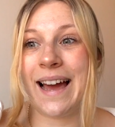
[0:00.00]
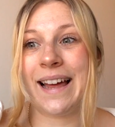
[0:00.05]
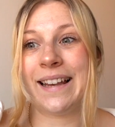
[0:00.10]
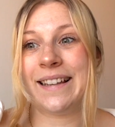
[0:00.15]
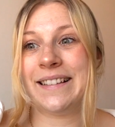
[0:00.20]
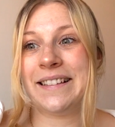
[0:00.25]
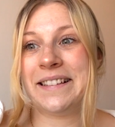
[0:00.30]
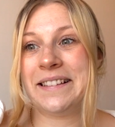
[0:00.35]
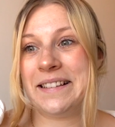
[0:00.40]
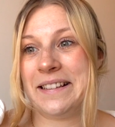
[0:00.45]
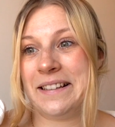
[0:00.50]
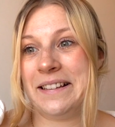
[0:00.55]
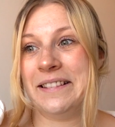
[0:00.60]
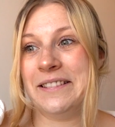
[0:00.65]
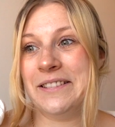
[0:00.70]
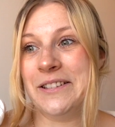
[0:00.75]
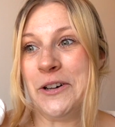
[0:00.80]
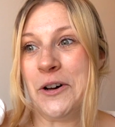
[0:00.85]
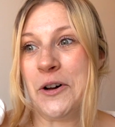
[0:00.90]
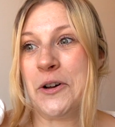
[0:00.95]
and
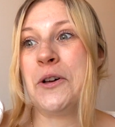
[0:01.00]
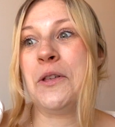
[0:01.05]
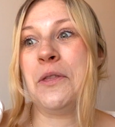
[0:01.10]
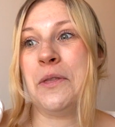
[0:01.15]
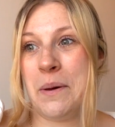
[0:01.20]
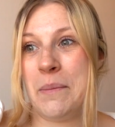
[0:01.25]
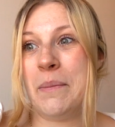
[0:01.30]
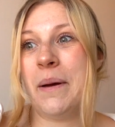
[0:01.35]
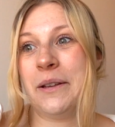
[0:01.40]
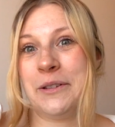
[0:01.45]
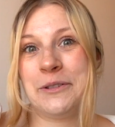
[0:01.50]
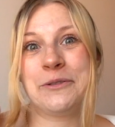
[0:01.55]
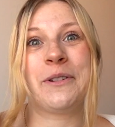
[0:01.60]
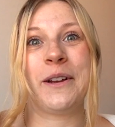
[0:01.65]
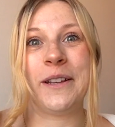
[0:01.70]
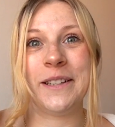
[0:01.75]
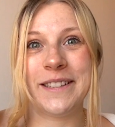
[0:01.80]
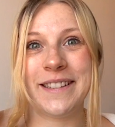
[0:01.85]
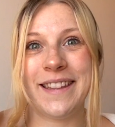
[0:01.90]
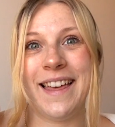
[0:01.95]
still look the best
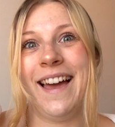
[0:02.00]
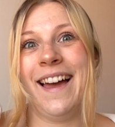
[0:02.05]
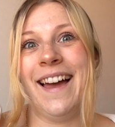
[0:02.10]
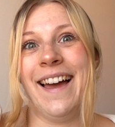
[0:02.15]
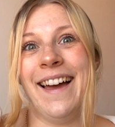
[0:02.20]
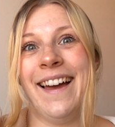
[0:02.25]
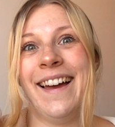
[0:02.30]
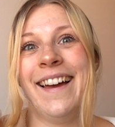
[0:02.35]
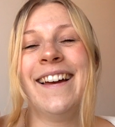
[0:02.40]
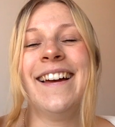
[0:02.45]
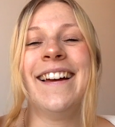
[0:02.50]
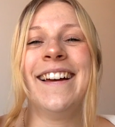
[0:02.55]
dress there.